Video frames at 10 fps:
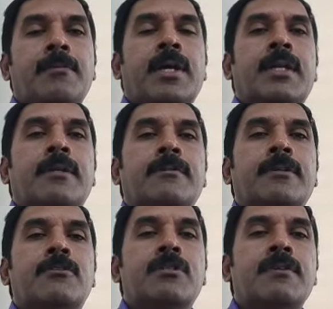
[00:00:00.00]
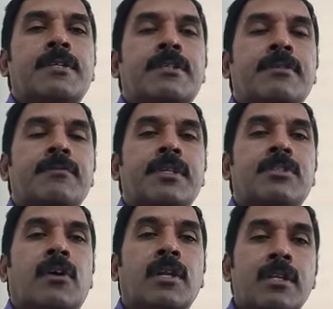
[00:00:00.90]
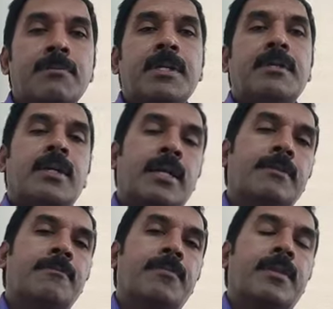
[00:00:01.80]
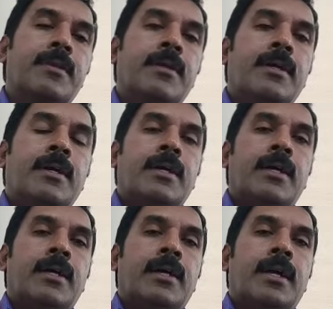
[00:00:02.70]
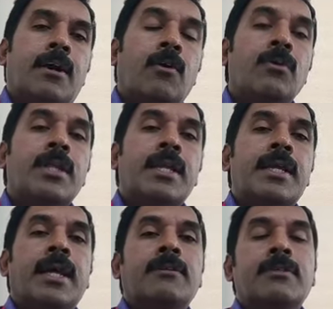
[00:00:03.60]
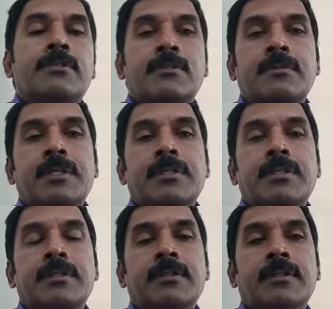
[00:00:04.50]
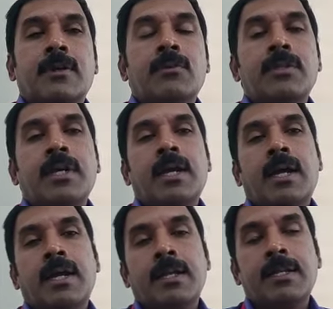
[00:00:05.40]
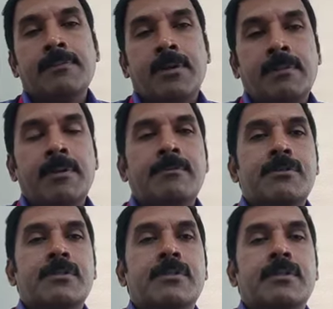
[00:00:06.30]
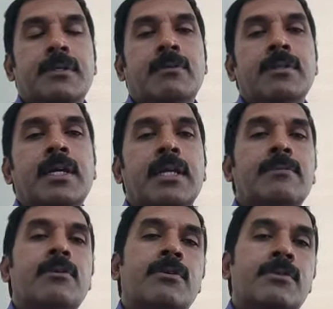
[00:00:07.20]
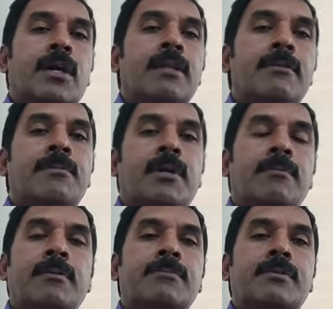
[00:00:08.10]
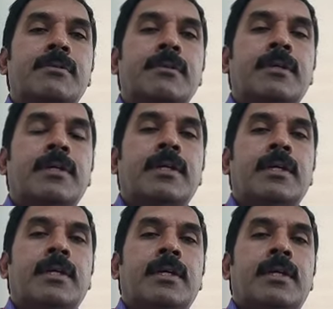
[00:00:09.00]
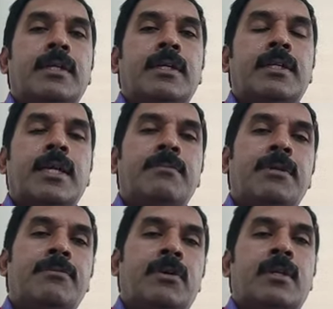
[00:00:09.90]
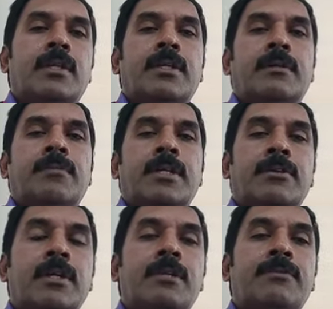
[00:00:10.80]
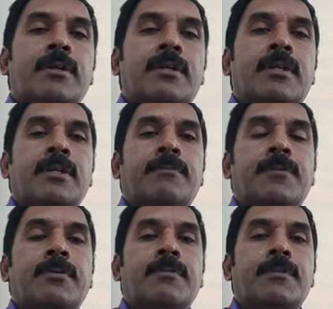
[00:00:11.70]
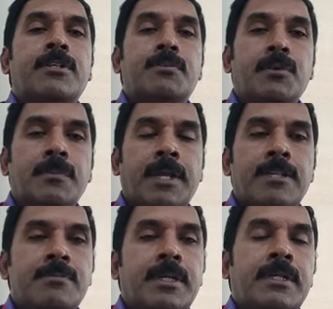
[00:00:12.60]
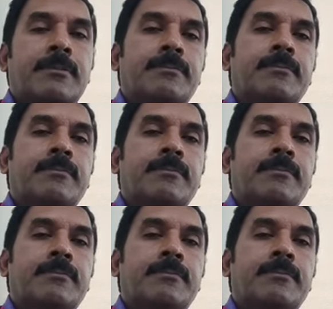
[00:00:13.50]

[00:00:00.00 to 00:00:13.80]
where a situation is already been done and how they react to the situation, how they handle the problems, how they are able to solve the problems. It can be for particularly for dispute management,